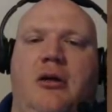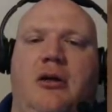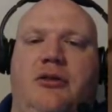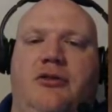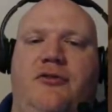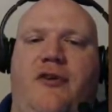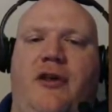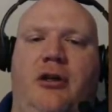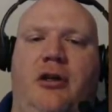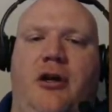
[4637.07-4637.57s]

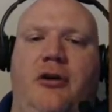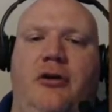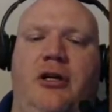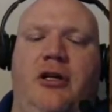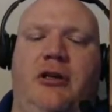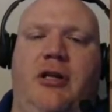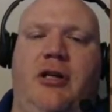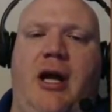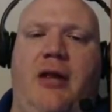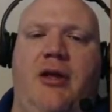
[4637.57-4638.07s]
Because if I look
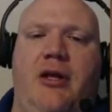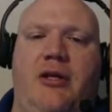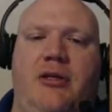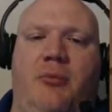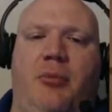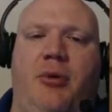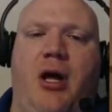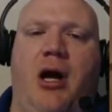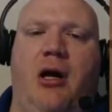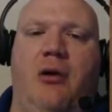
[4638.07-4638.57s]
underneath that, that's a
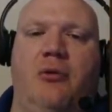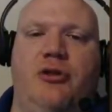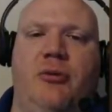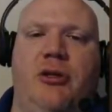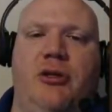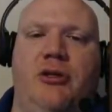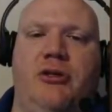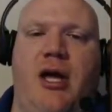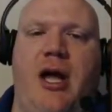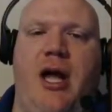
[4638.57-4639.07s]
block, which
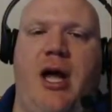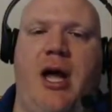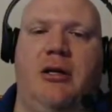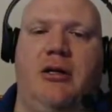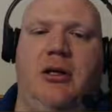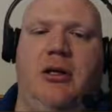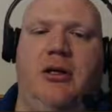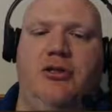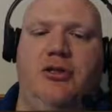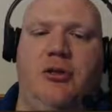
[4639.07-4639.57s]
means that
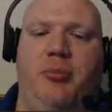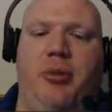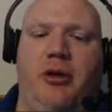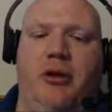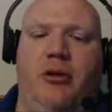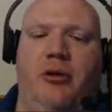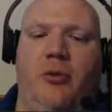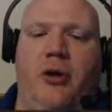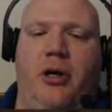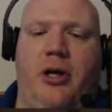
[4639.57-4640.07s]
is the
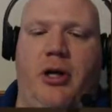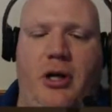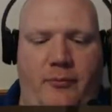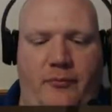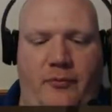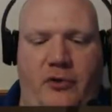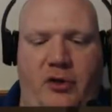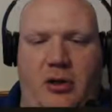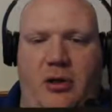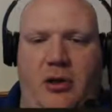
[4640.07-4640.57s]
pillar going up,
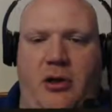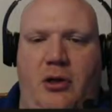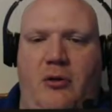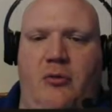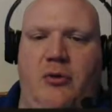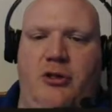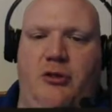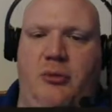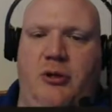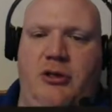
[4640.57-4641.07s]

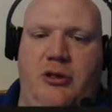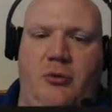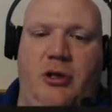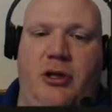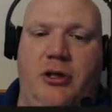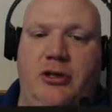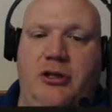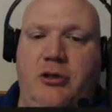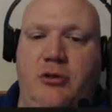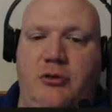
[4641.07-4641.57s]
which means it will
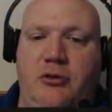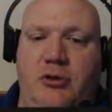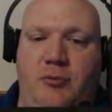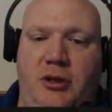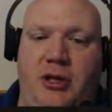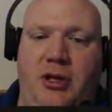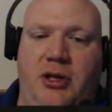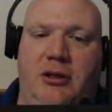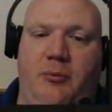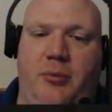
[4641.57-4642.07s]
continue to
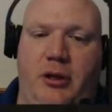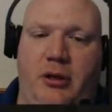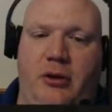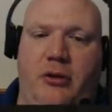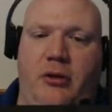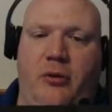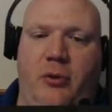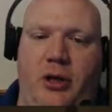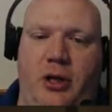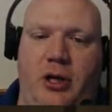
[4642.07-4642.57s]
be the
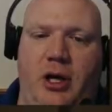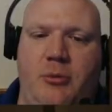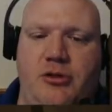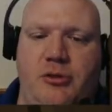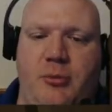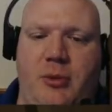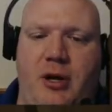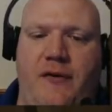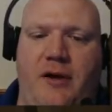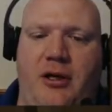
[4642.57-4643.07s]
pillar going up.
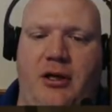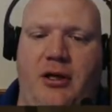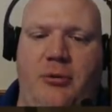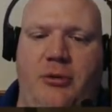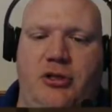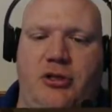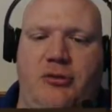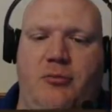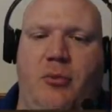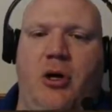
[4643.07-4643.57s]
So, matter of fact, let me
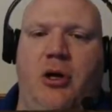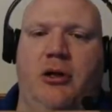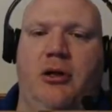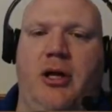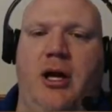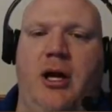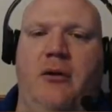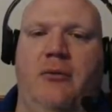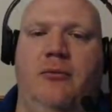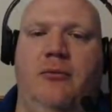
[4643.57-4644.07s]
just mark
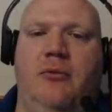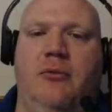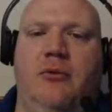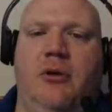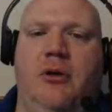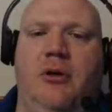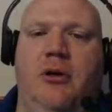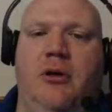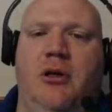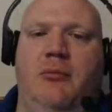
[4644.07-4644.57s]
that
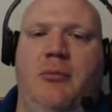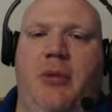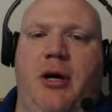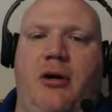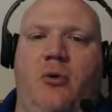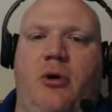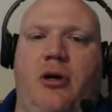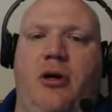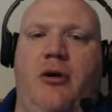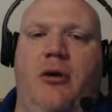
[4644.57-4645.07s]
by
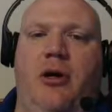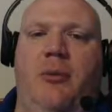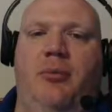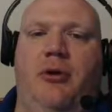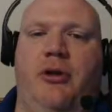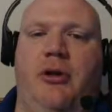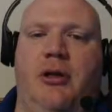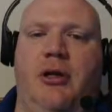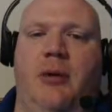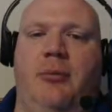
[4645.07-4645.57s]
going on up
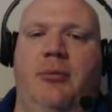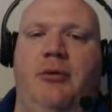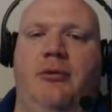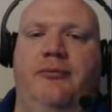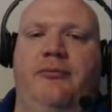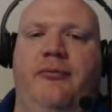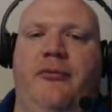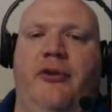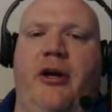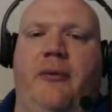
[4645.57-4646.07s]
with it a couple.
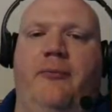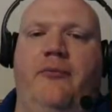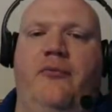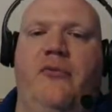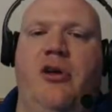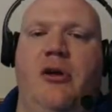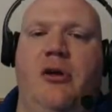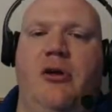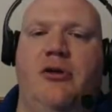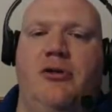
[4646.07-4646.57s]
There.
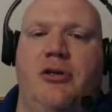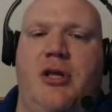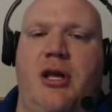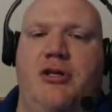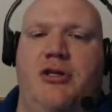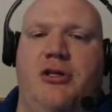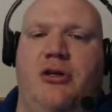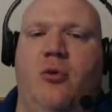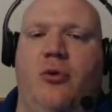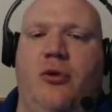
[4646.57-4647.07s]
So that
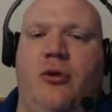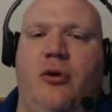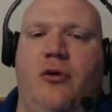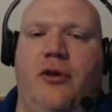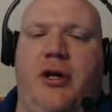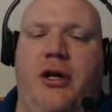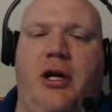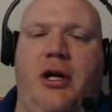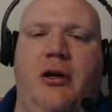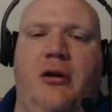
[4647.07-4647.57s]
is the corner
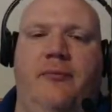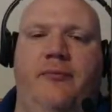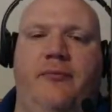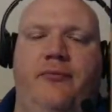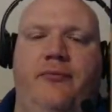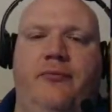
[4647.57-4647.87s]
over there.